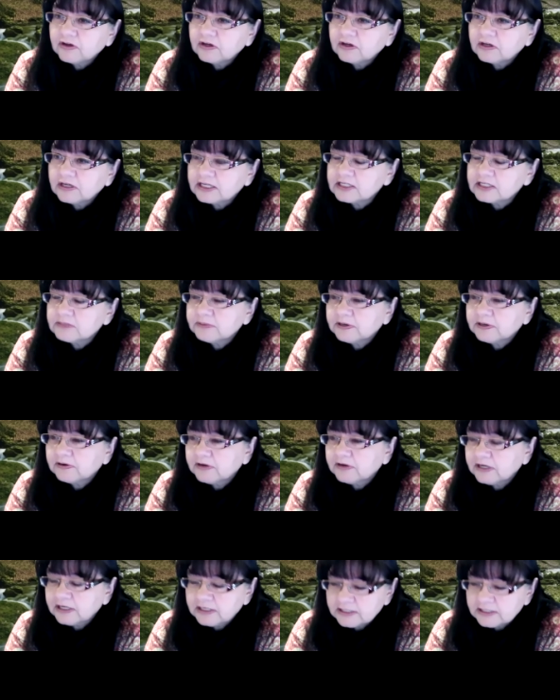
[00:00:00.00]

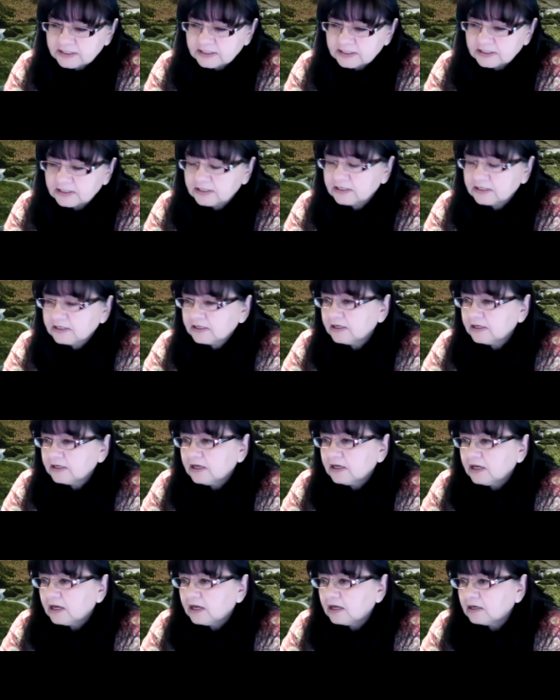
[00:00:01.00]
experience,
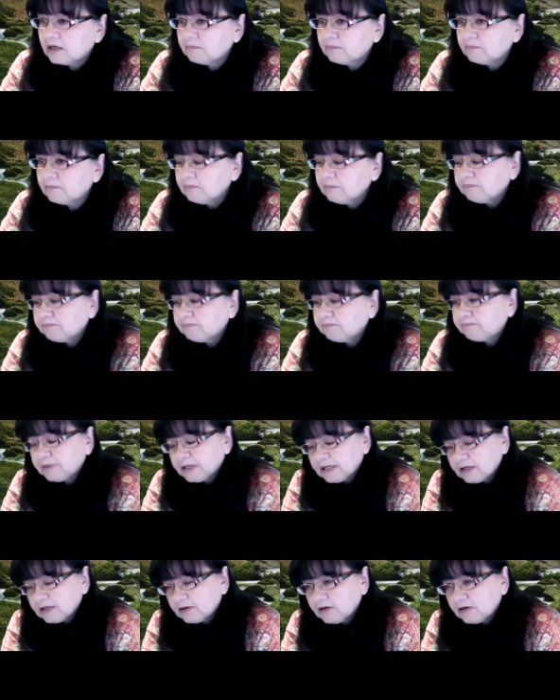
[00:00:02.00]
um,
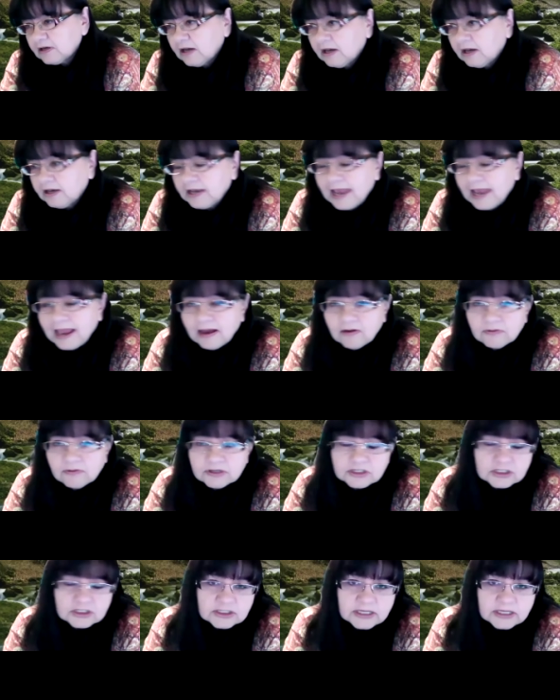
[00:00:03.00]
but now
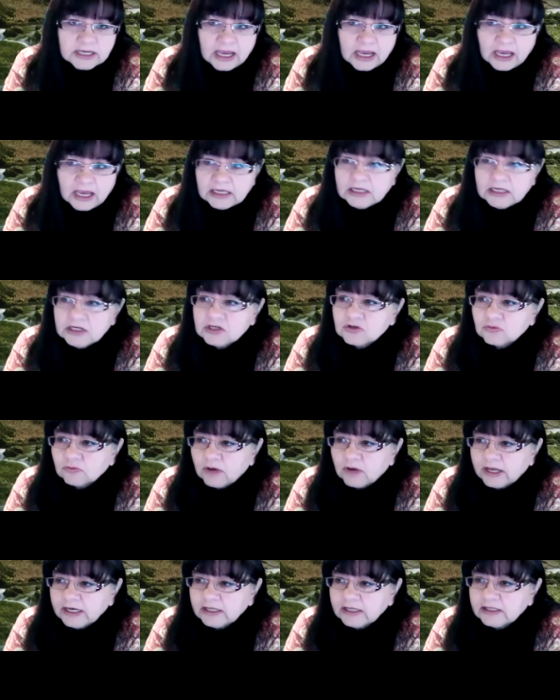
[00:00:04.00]
it's just like I need
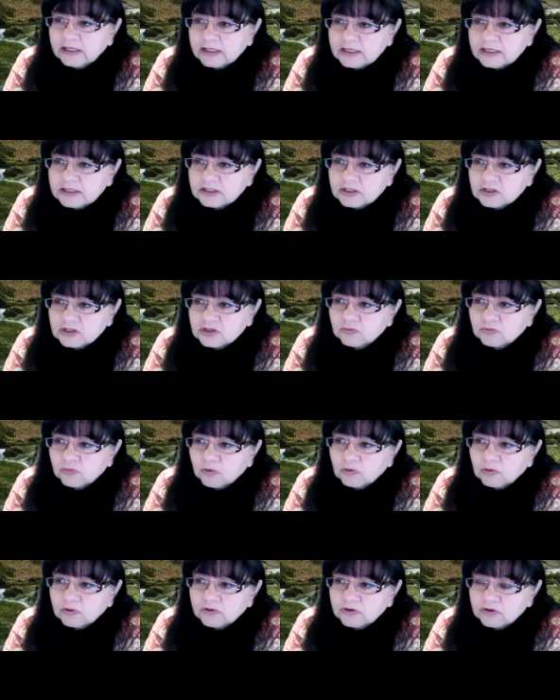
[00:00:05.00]
to write it that this is the
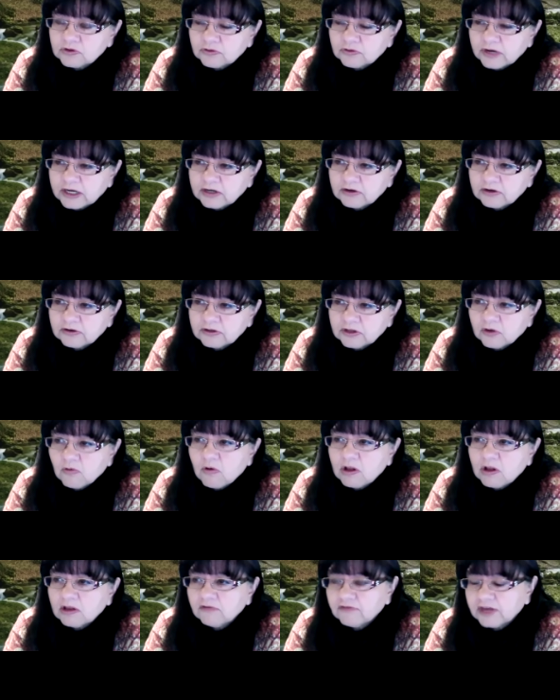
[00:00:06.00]
role of the director and the
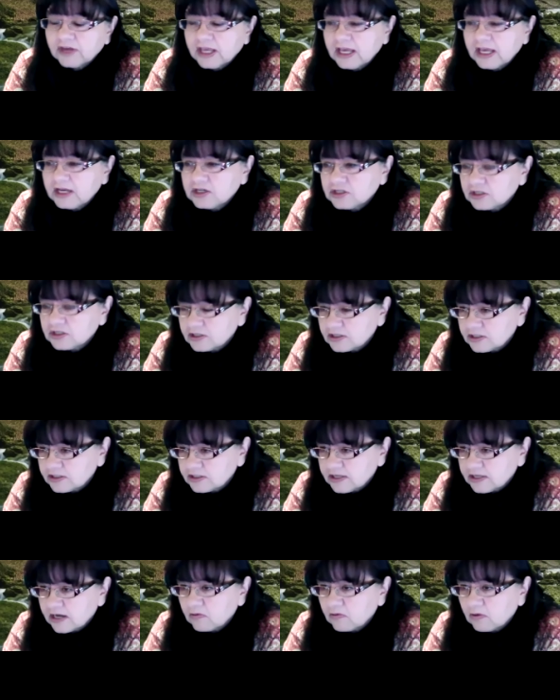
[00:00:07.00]
qualifications
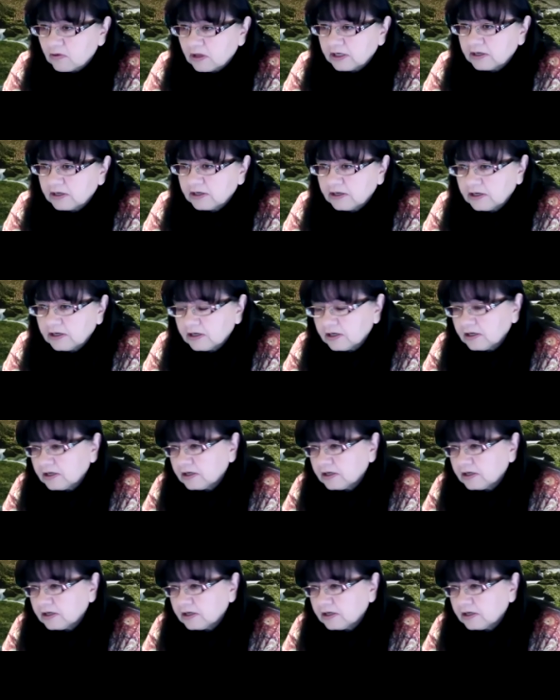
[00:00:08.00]
and that quality,